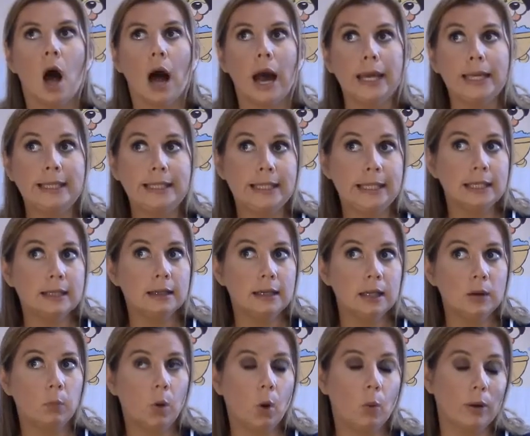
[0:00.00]

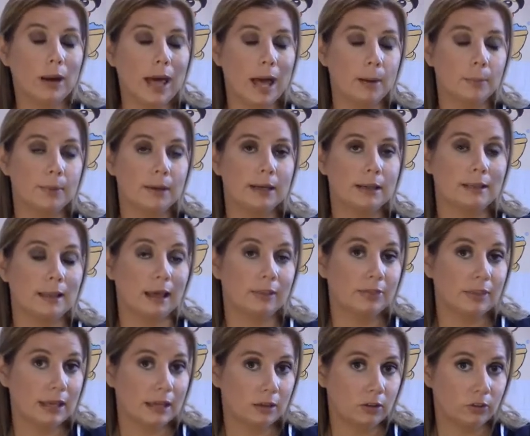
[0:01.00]
Ideally, what will happen is
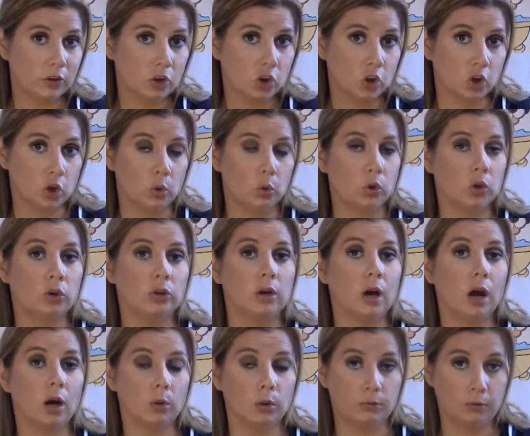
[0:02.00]
at the end of the chew, your
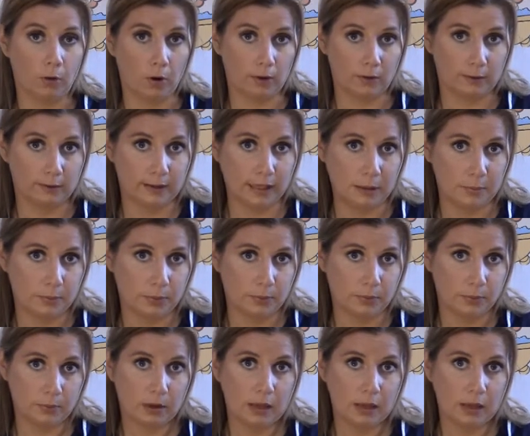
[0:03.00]
dog will fall asleep.